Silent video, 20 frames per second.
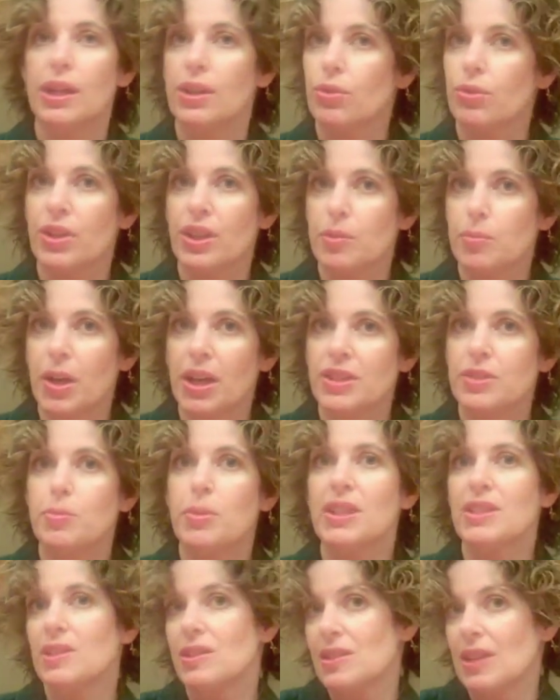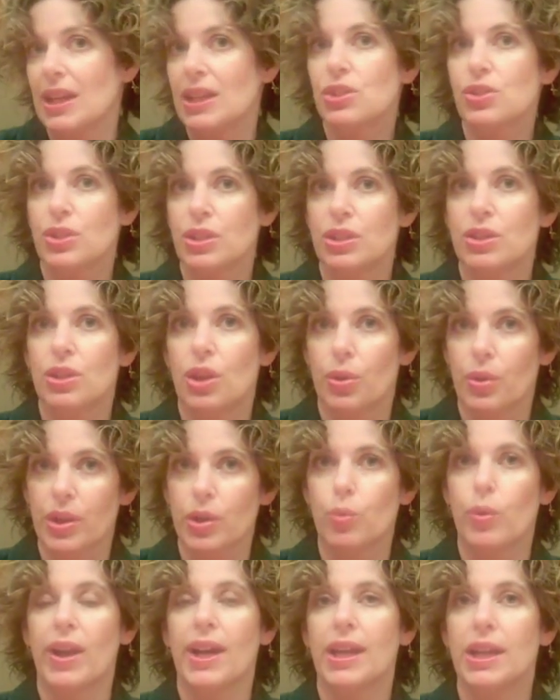I don't think MySpace is actually going
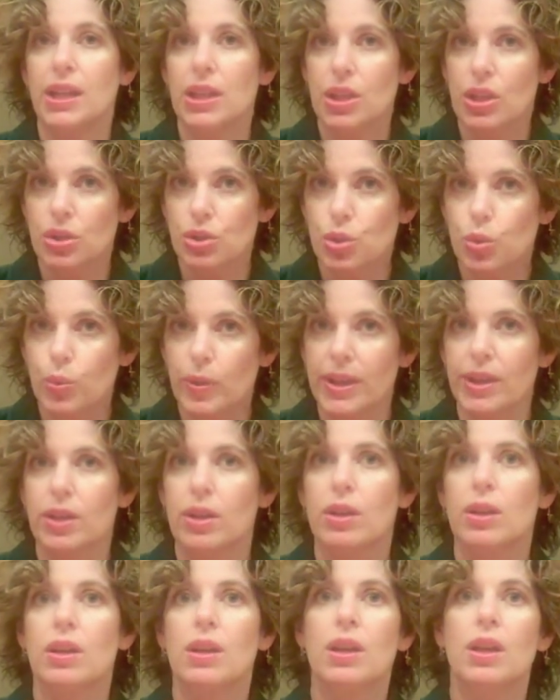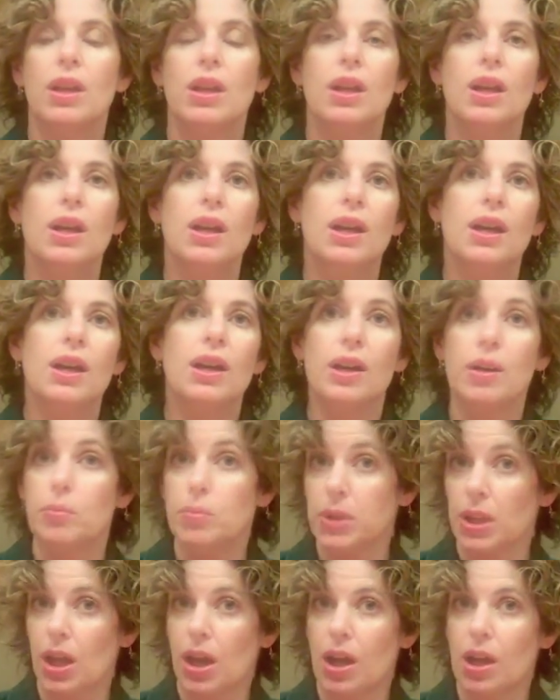away. Twitter,
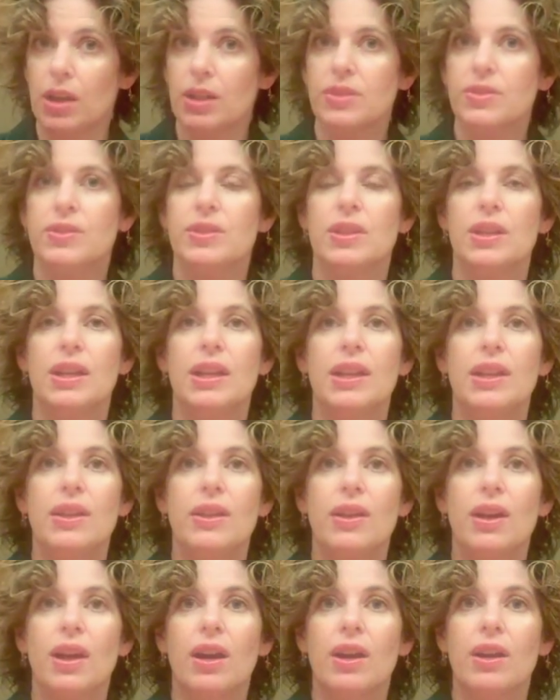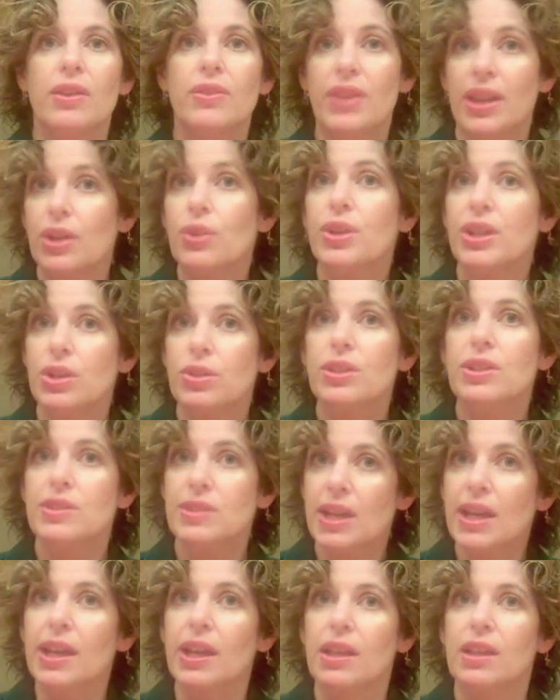blogs that are here to
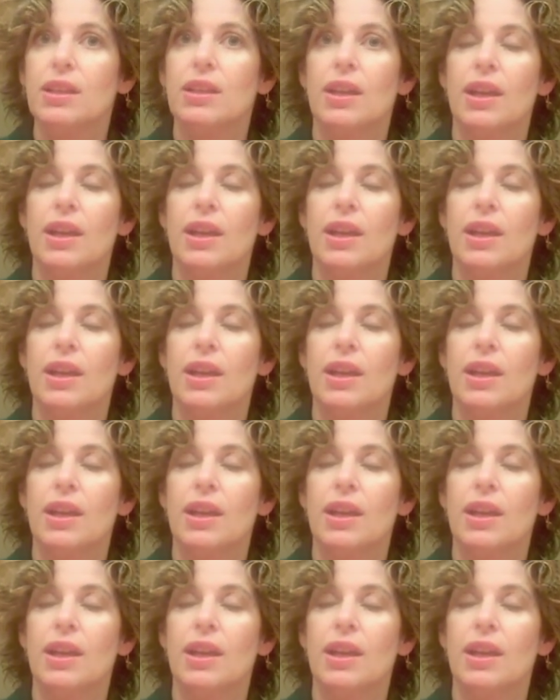stay.